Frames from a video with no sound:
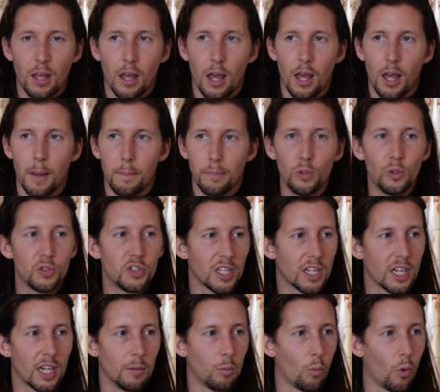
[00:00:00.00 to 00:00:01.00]

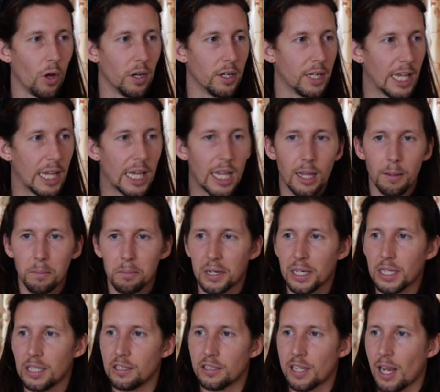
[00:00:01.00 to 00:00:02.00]
music in one ear,
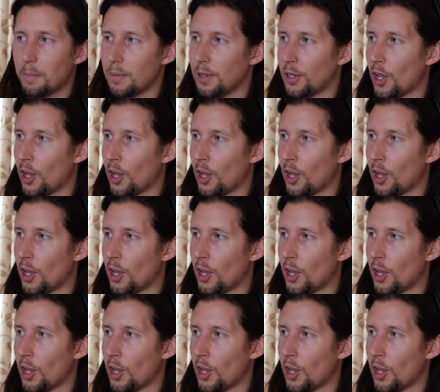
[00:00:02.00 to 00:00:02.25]
please let me